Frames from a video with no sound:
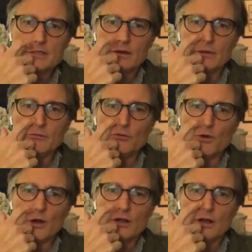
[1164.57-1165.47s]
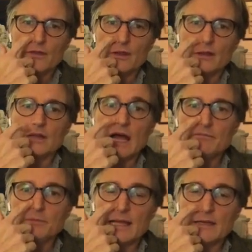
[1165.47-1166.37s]
So it will work on the
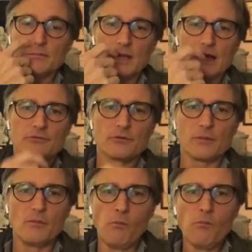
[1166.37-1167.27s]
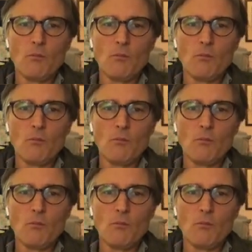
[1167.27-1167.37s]
Live Planet platform.